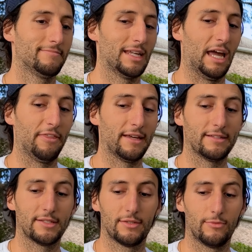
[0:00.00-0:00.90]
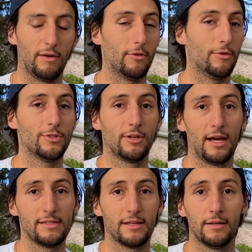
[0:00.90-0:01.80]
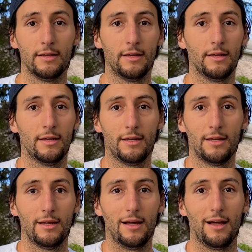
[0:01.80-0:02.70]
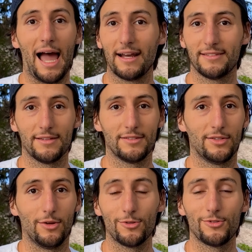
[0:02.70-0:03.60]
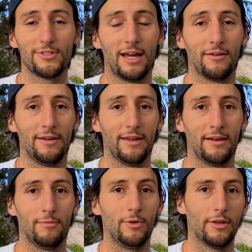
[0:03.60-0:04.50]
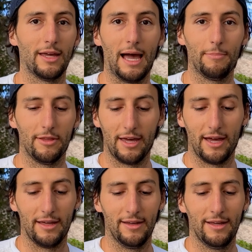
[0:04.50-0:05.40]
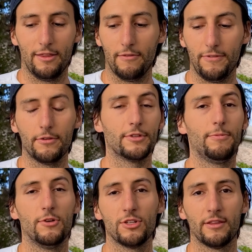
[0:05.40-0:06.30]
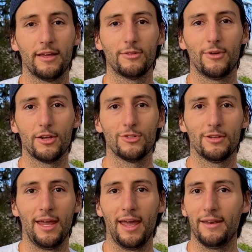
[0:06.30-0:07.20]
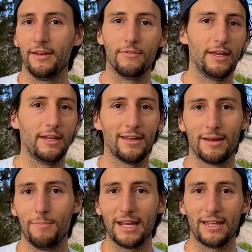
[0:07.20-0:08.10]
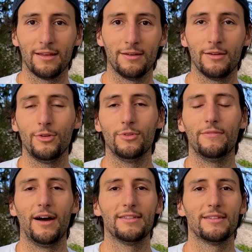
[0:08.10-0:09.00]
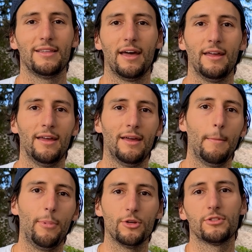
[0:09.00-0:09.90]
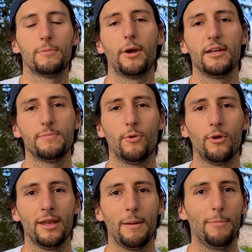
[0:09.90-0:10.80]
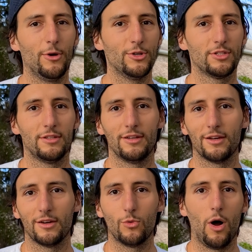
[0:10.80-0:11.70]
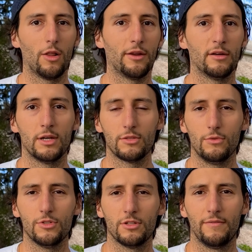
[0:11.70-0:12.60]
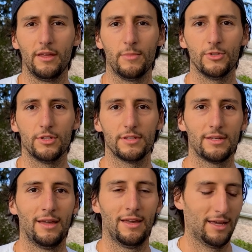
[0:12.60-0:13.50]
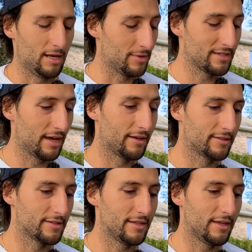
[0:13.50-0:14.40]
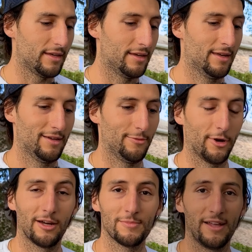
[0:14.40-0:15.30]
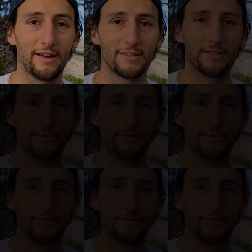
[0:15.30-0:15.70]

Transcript: I think it's revolutionizing access to ultrasound, and I'm really happy that the field is pushing in that direction and innovating and making new devices that push the price point and push the quality and resolution of the images. And I'm excited to see what comes next.